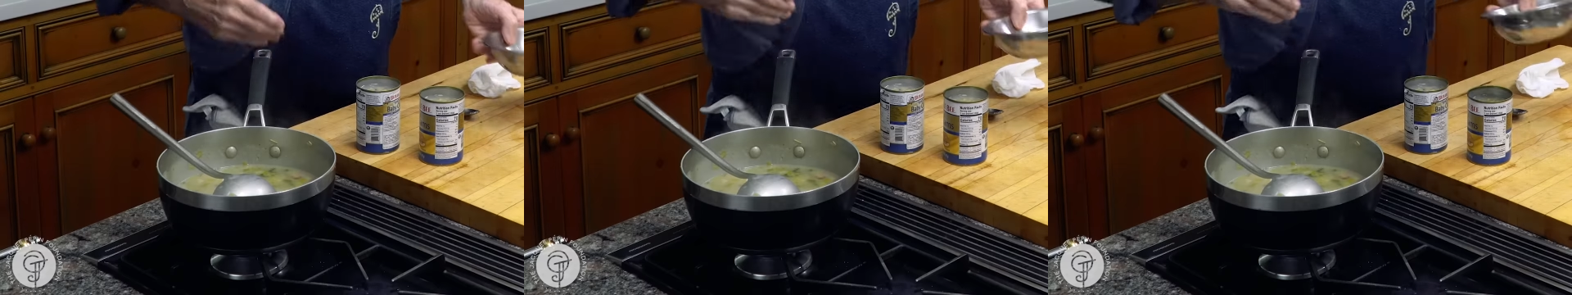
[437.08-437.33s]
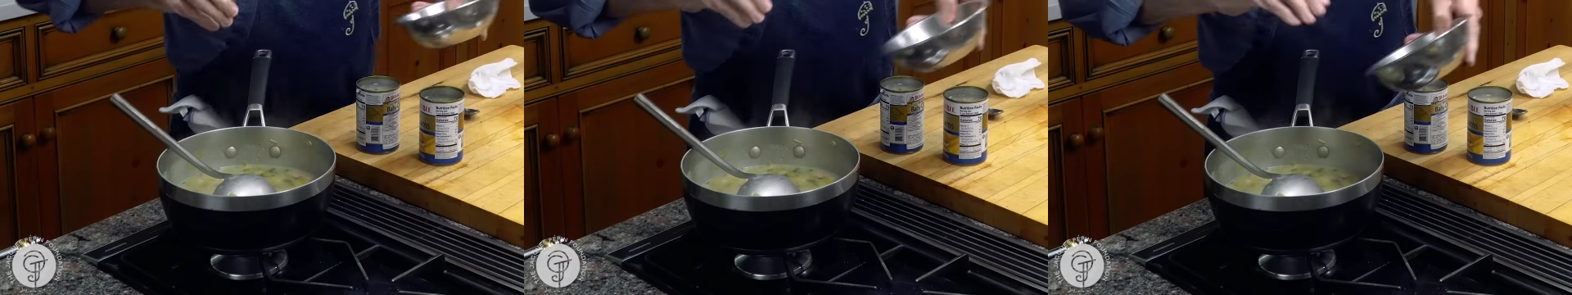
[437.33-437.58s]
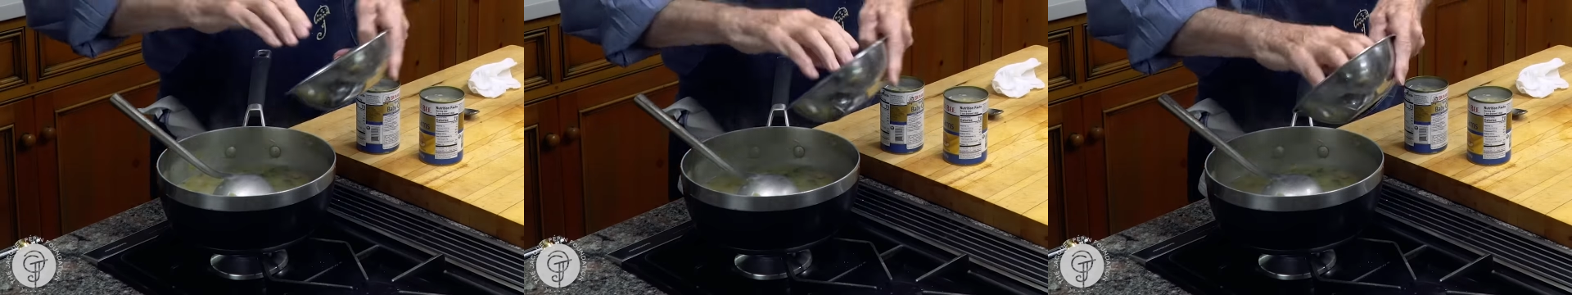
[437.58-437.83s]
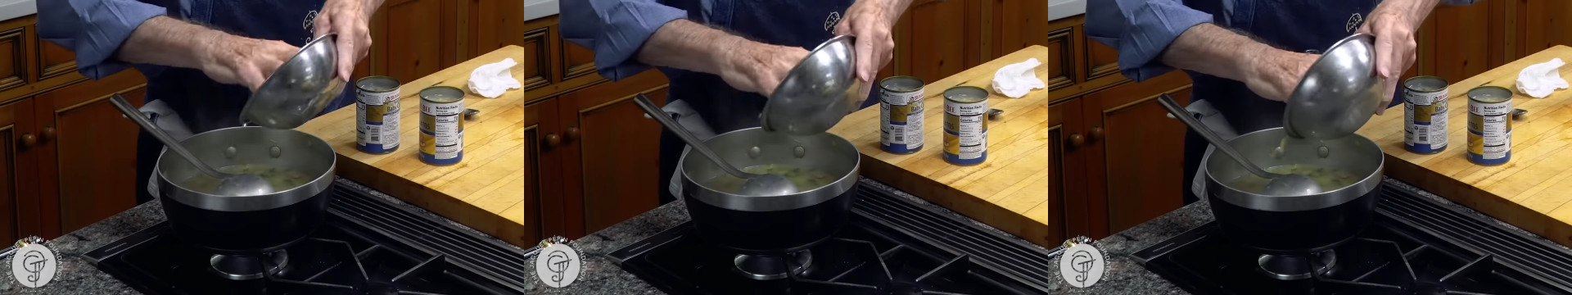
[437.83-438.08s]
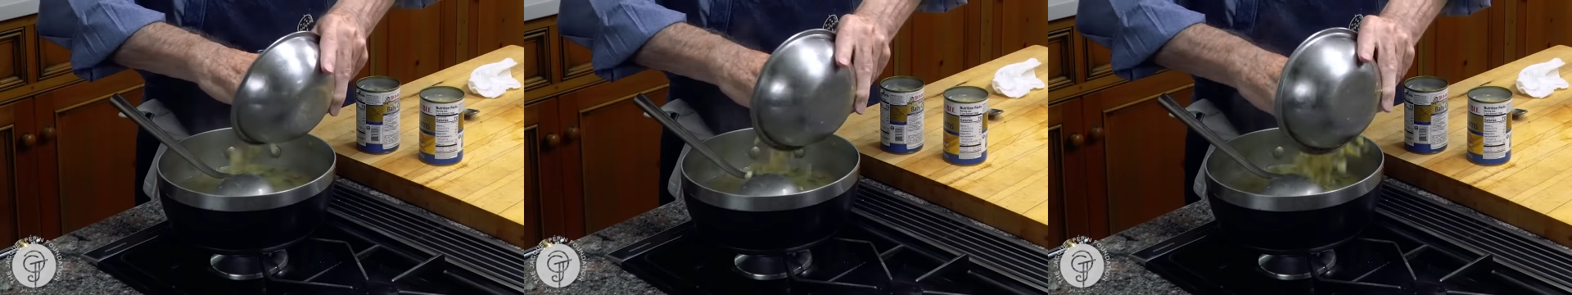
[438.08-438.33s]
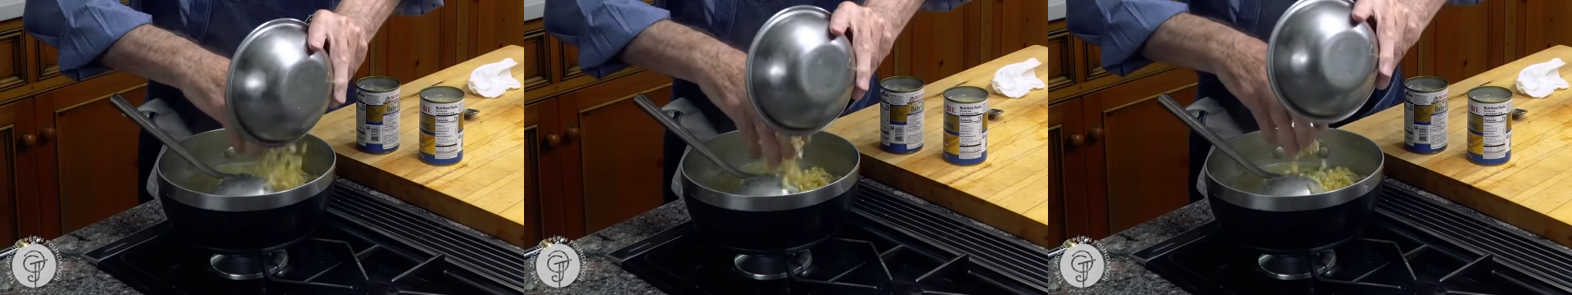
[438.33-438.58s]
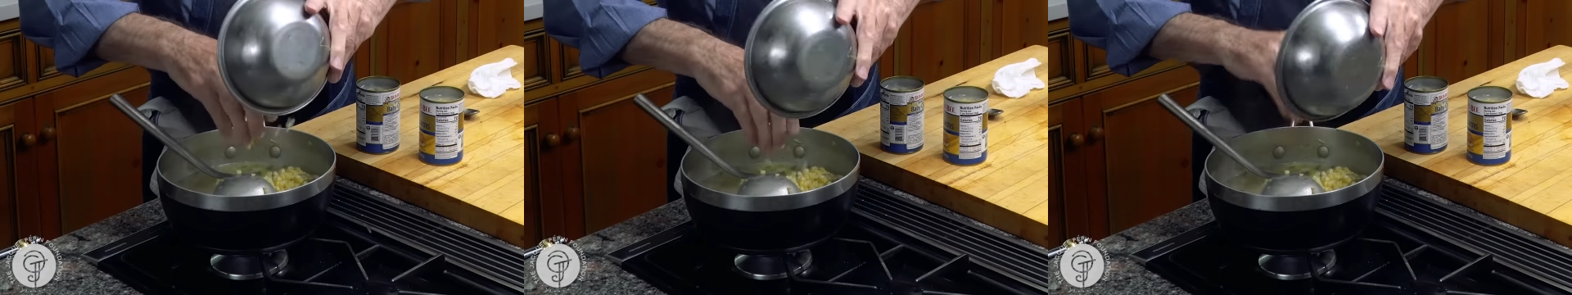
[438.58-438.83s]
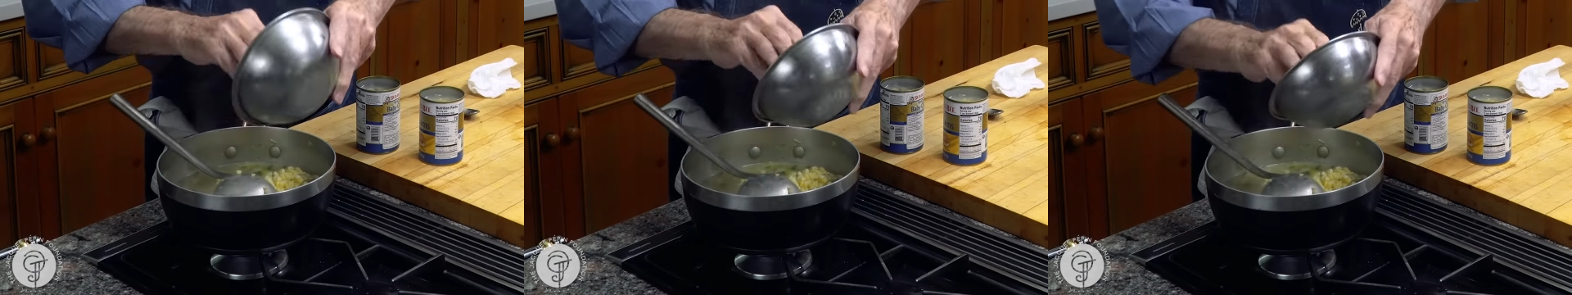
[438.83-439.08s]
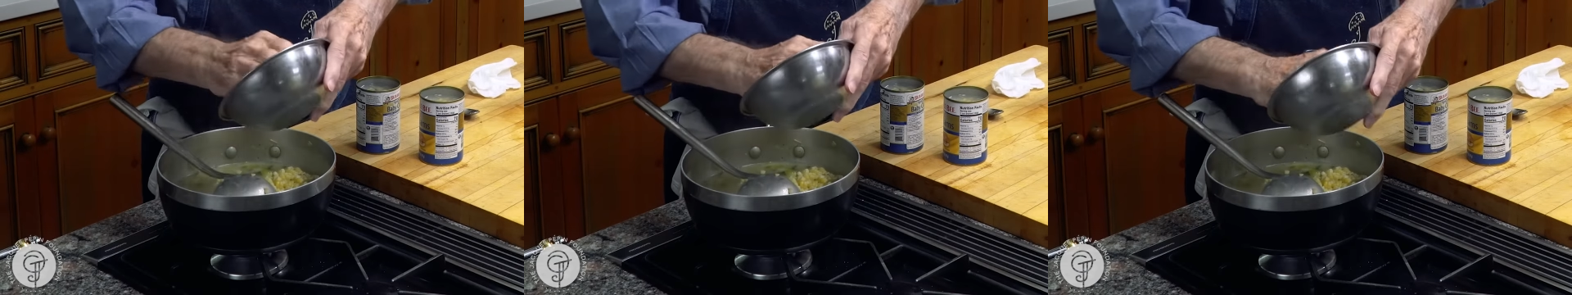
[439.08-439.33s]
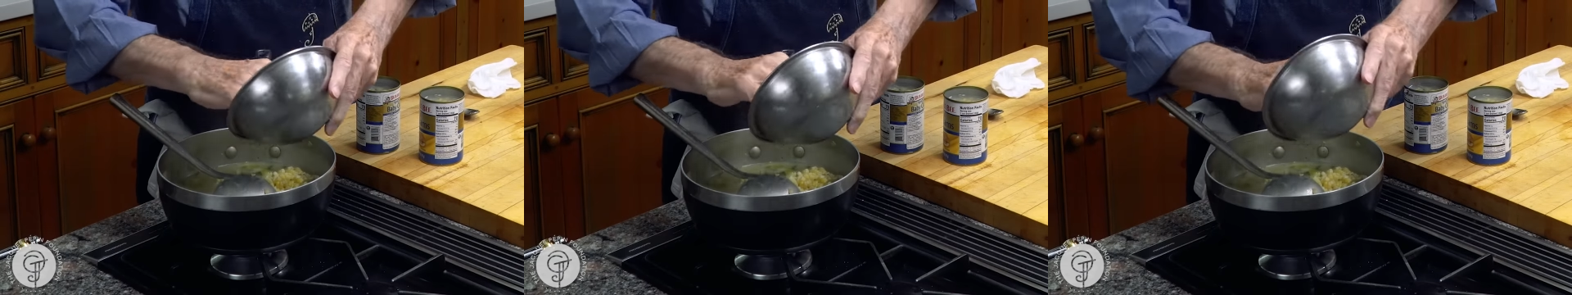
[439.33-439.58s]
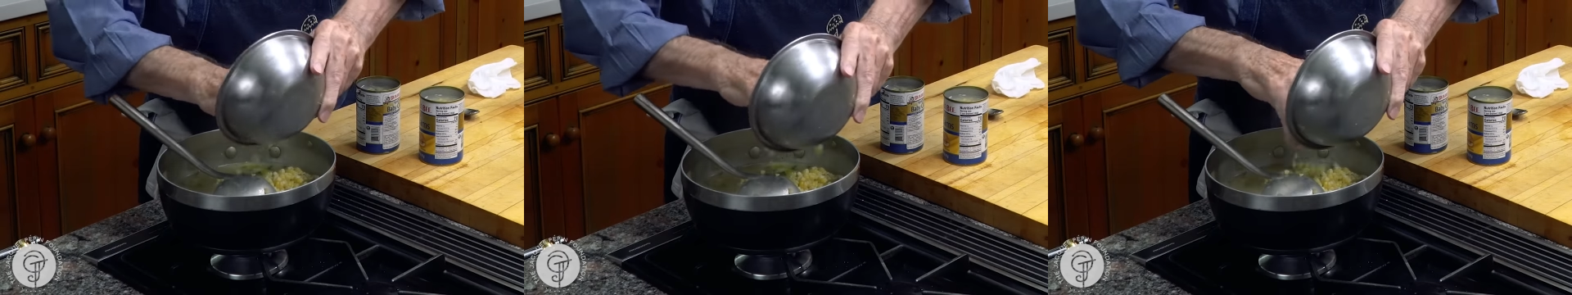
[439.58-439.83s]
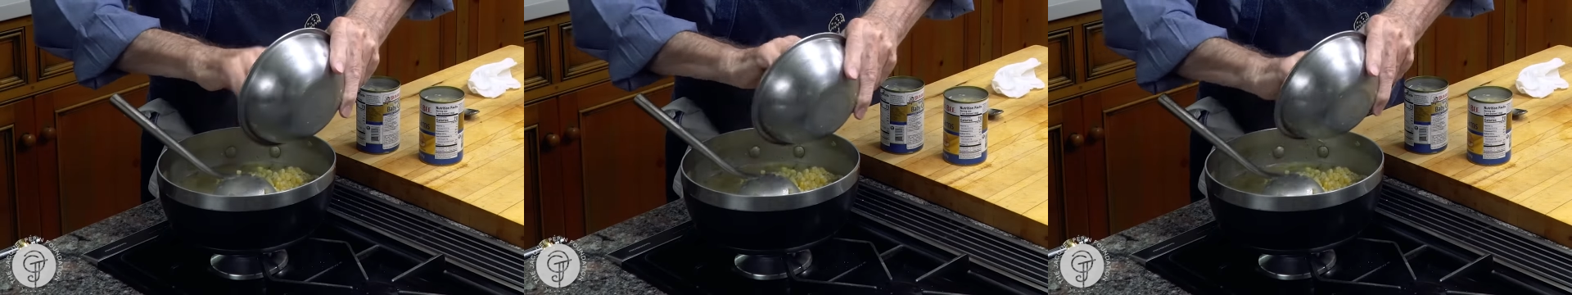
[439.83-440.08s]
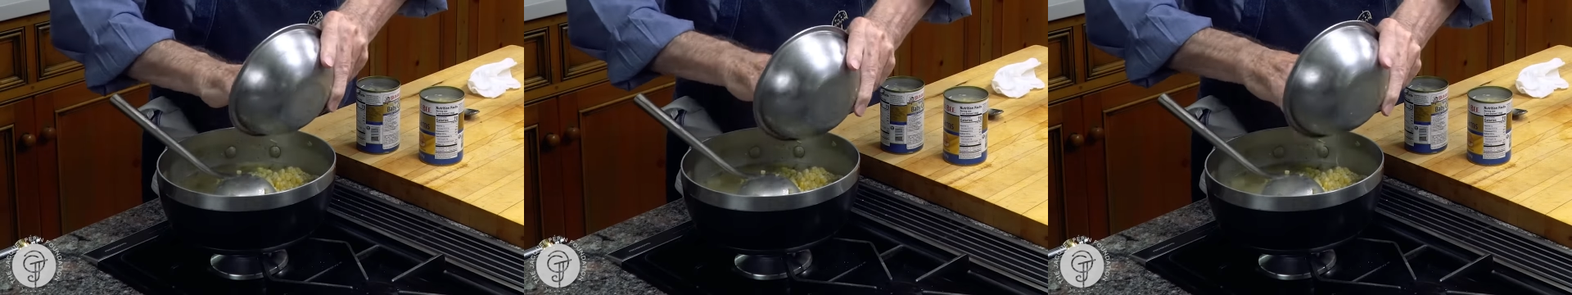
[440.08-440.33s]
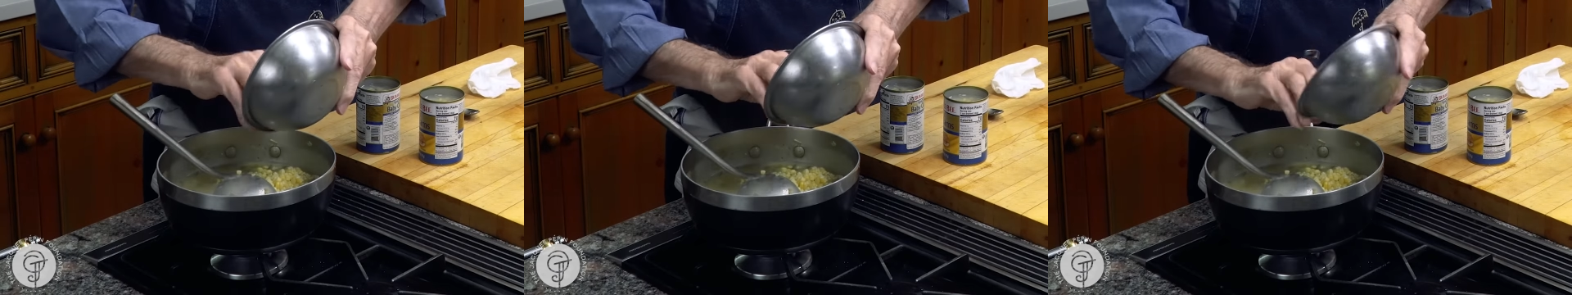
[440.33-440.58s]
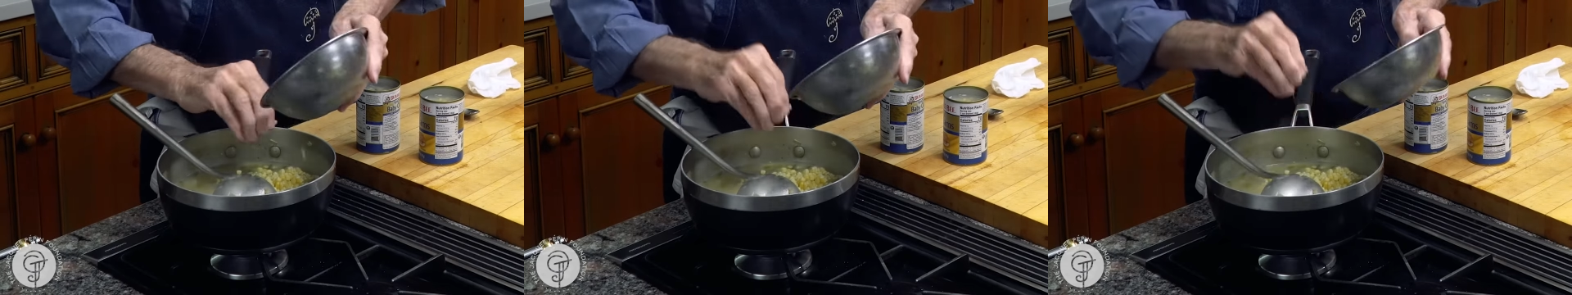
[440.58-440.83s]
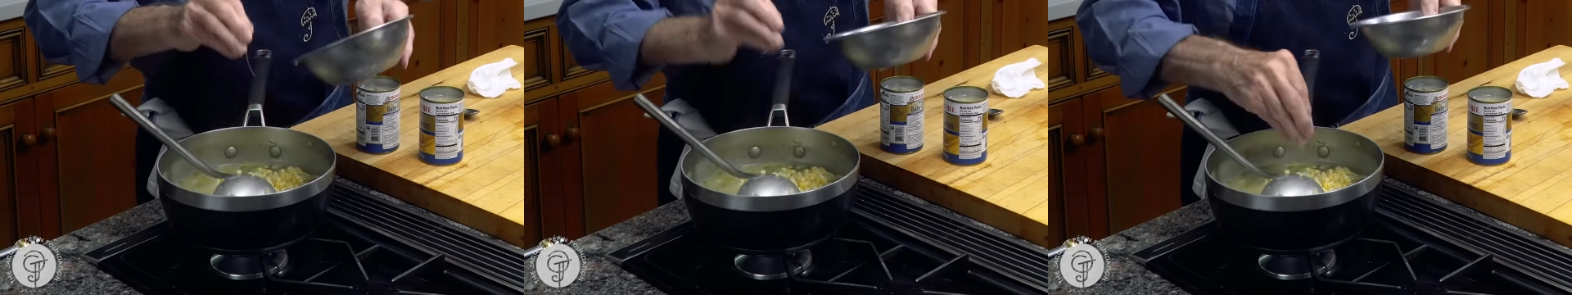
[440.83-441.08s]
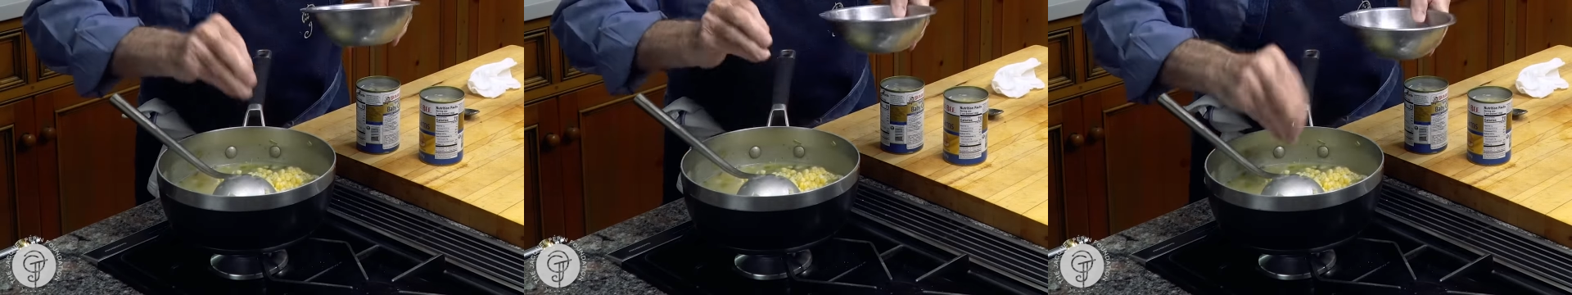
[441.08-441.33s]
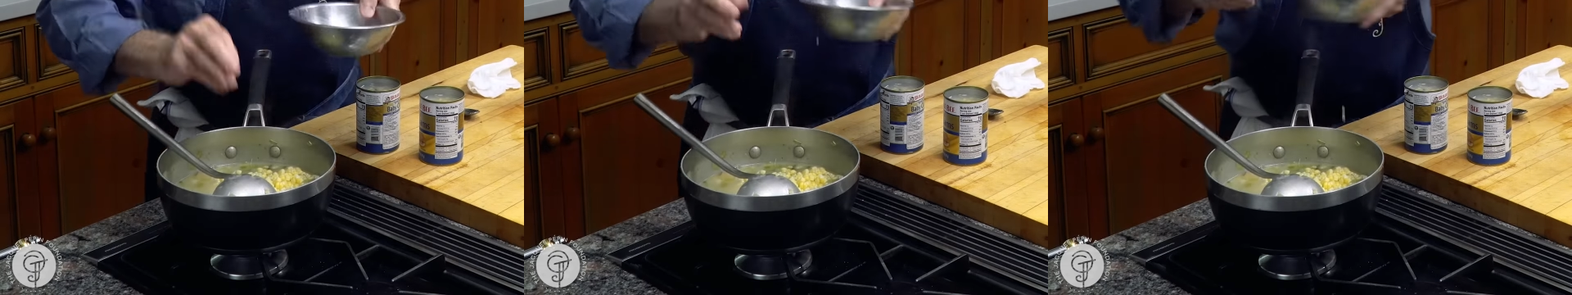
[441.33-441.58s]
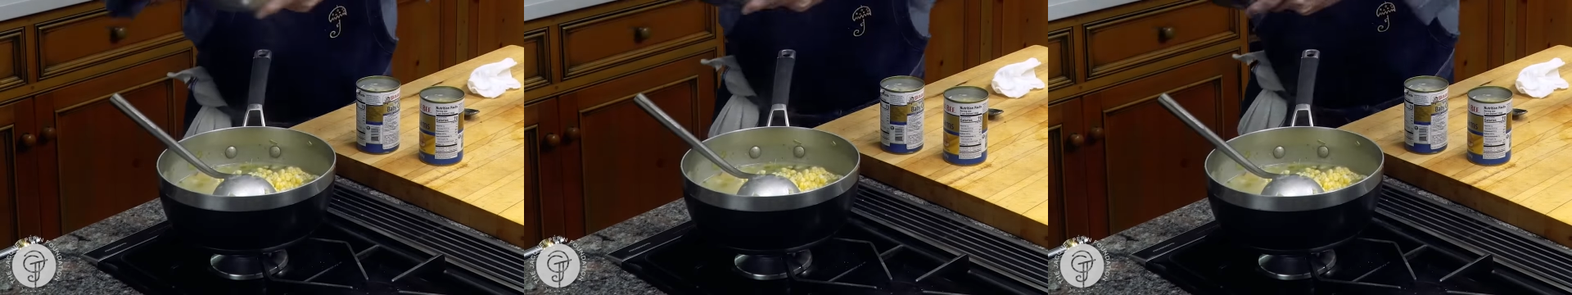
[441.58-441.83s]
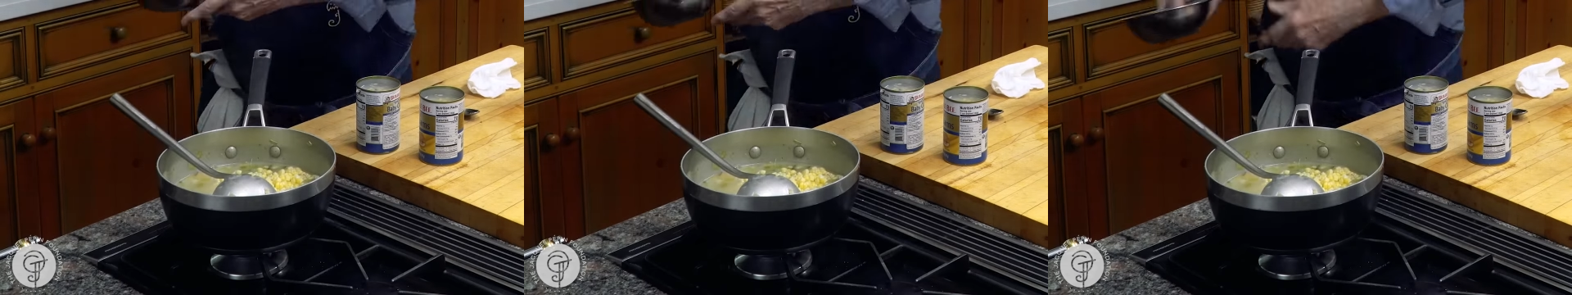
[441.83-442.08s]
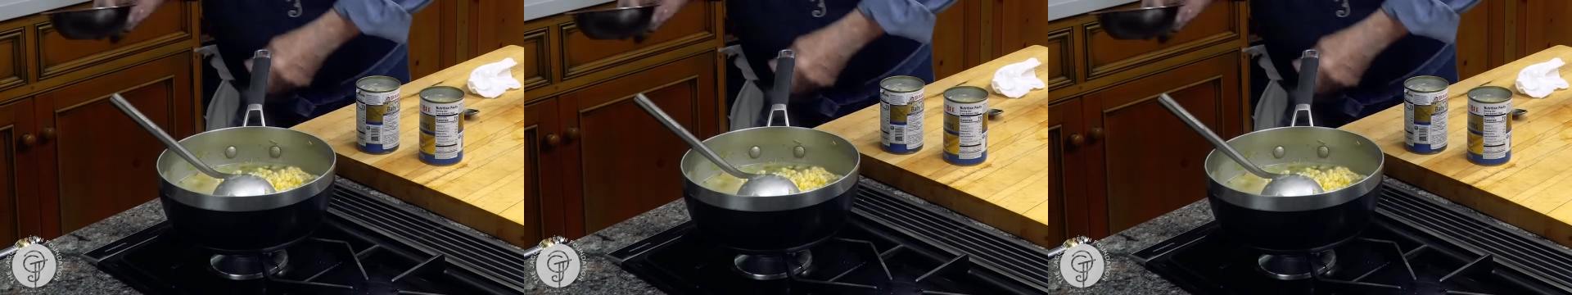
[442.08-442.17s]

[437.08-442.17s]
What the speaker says: Nobody's mouth can be seen.